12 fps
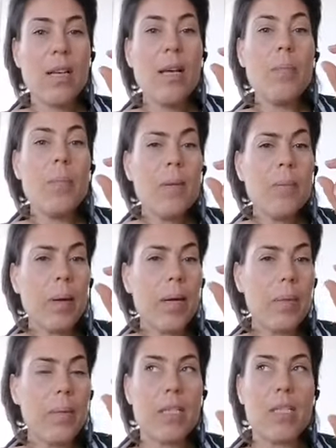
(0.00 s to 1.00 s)
bit by
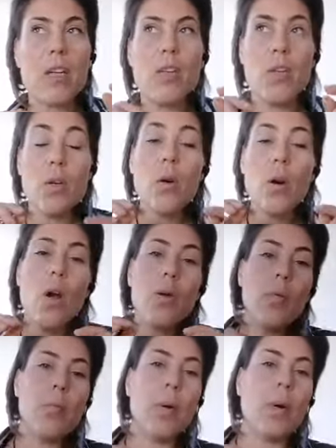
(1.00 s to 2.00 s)
bit. So your
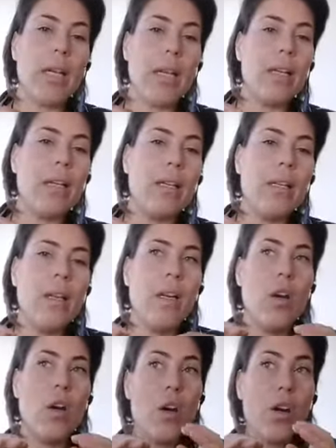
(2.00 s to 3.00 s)
own body
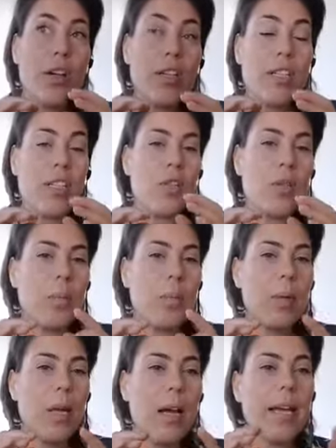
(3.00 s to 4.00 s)
learns to
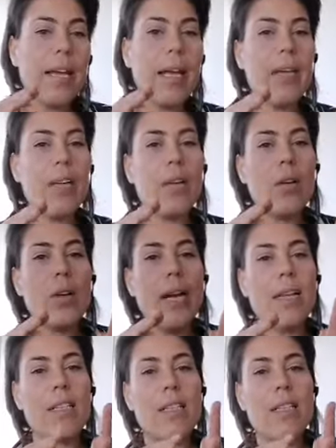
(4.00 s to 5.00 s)
apply and
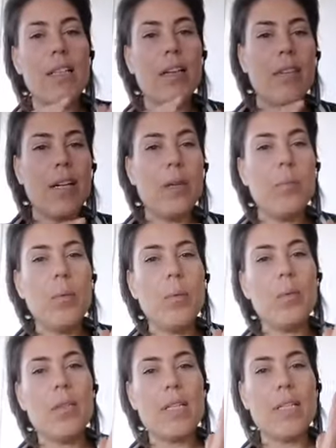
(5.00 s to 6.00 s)
correct itself, and it
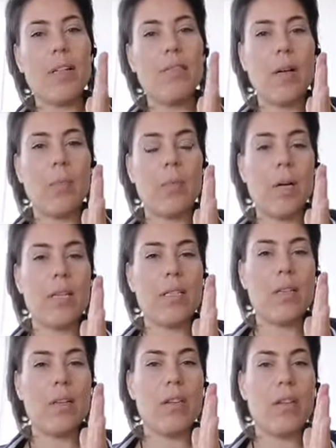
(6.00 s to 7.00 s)
pulls itself upright.
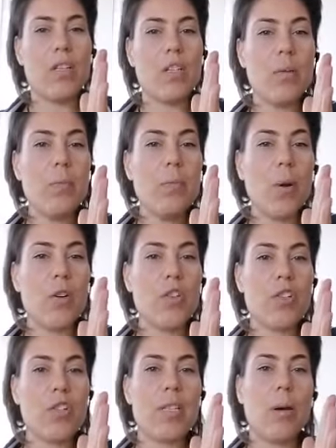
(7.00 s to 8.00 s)
So there's certain
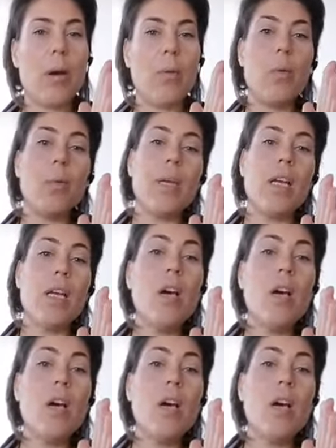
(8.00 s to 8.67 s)
postures that would be